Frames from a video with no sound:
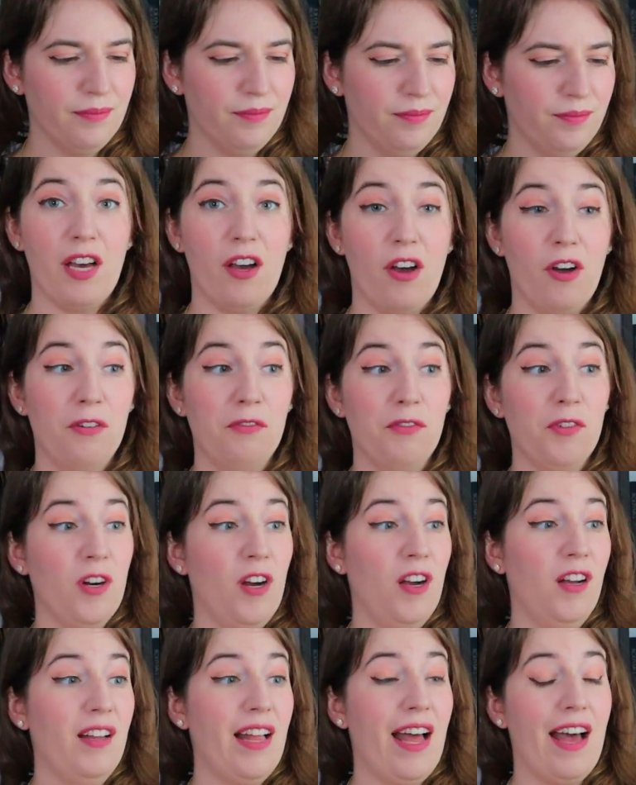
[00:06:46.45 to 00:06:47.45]
Yeah,
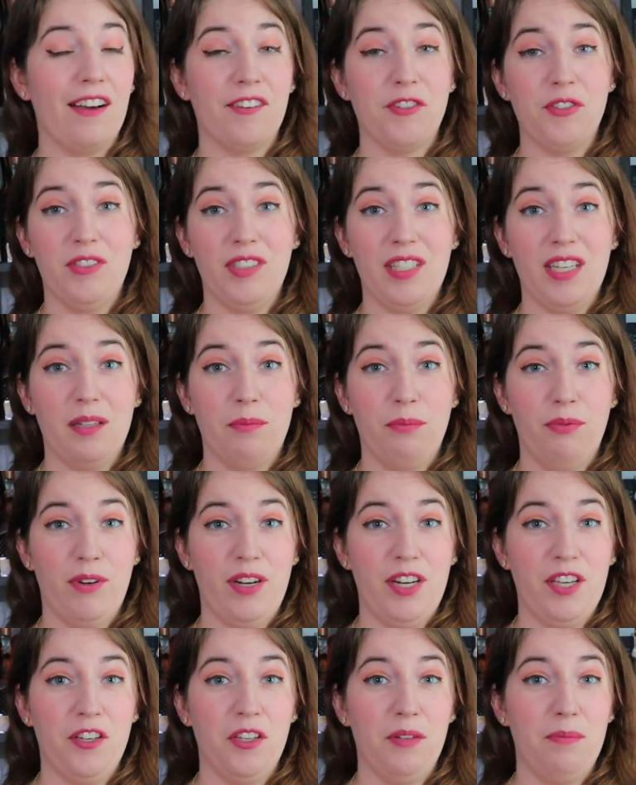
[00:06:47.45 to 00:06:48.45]
overall actually a
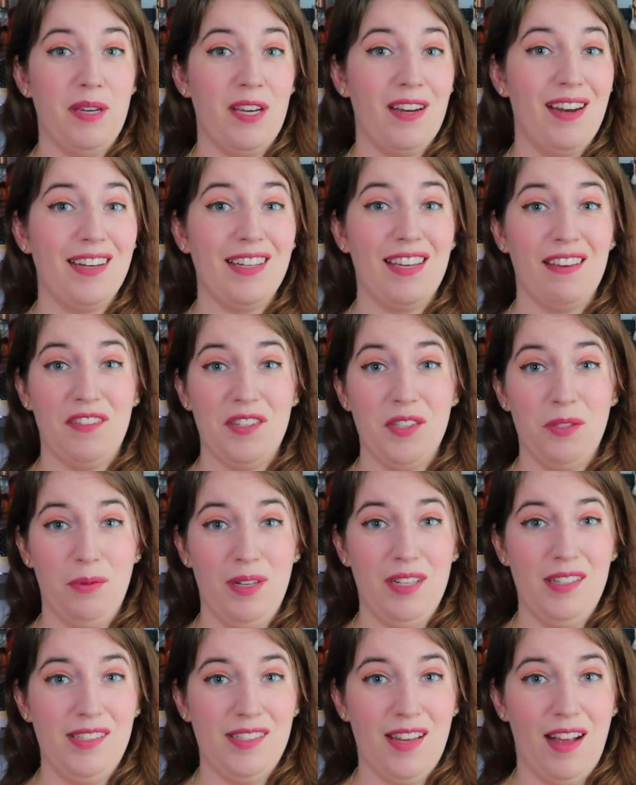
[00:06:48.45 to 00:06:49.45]
pretty good beer. I'd give this
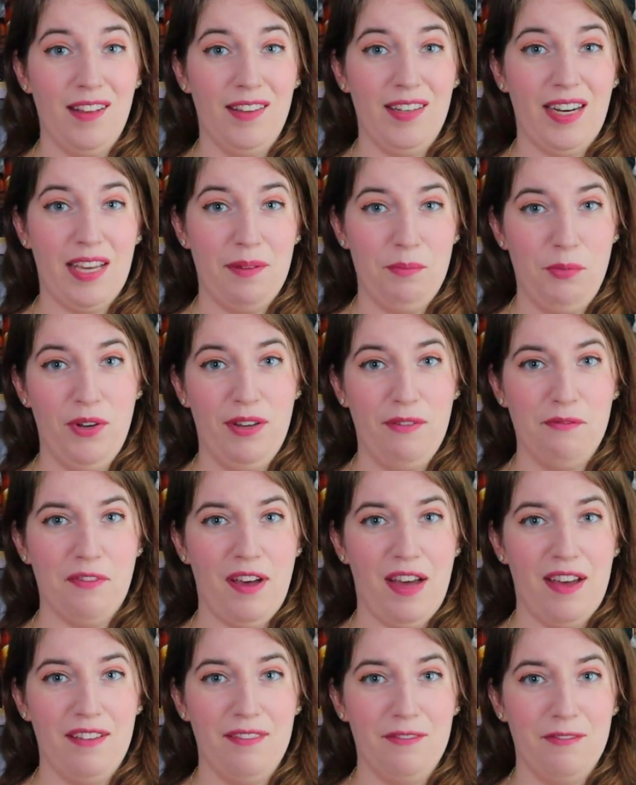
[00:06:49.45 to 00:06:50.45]
one a solid
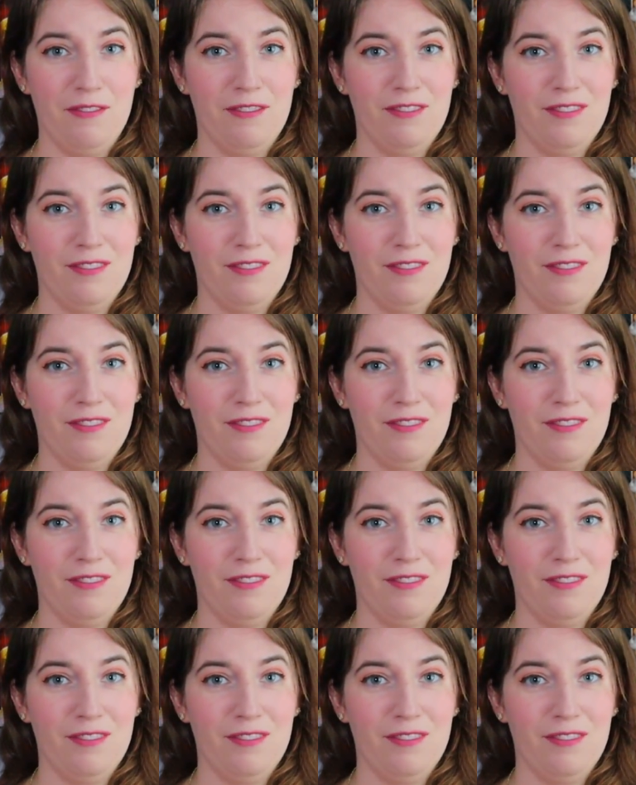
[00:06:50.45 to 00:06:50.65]
8.5.